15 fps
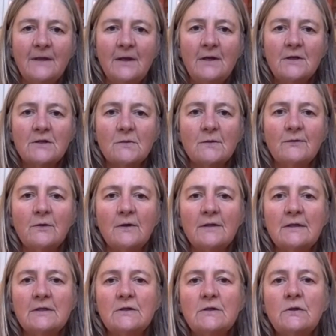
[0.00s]
So we've got
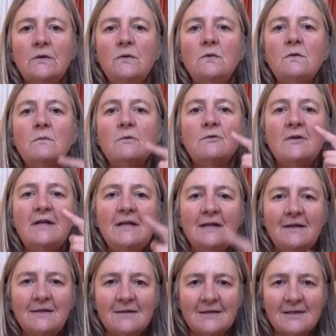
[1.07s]
these two
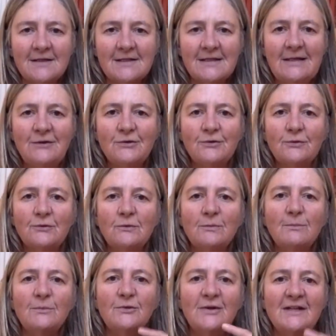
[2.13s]
meridians, the central
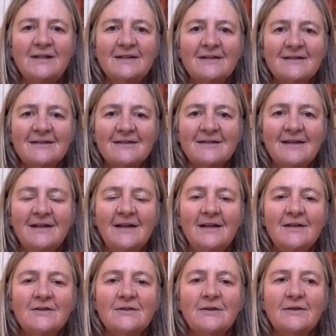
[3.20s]
meridians.
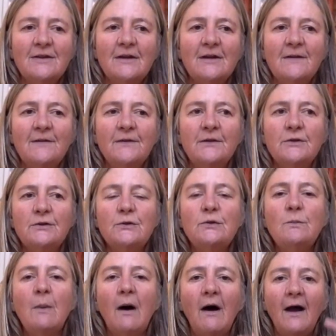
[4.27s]
So the Du
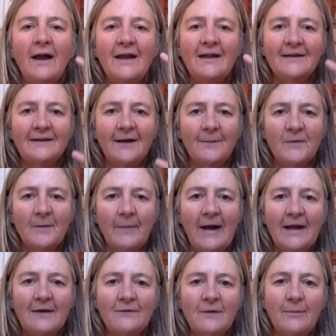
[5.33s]
Mai up the
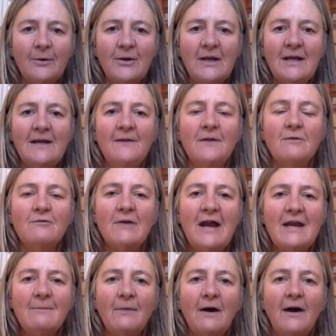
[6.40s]
back of the body and the
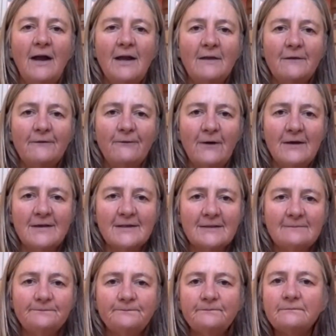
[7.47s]
Ren Mai at the front.
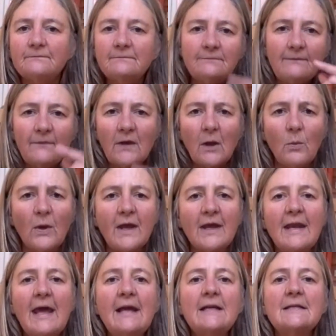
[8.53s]
And we're
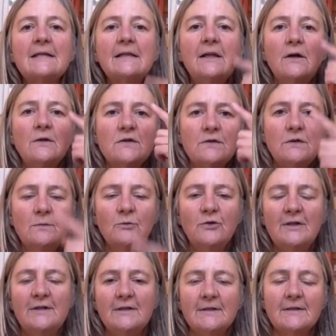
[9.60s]
connecting those two
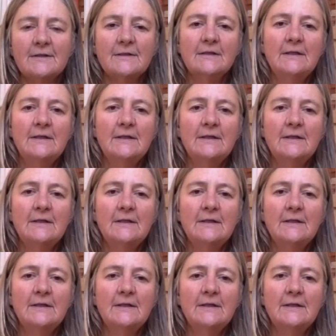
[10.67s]
meridians.